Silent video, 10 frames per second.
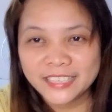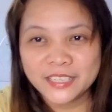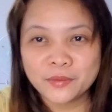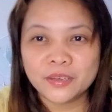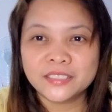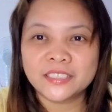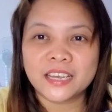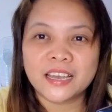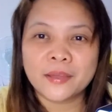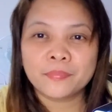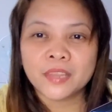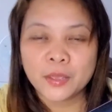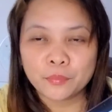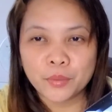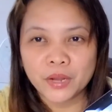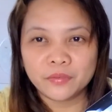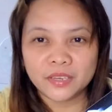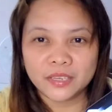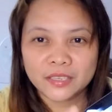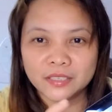Hindi man siya
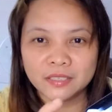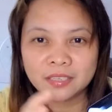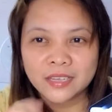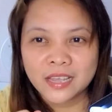very,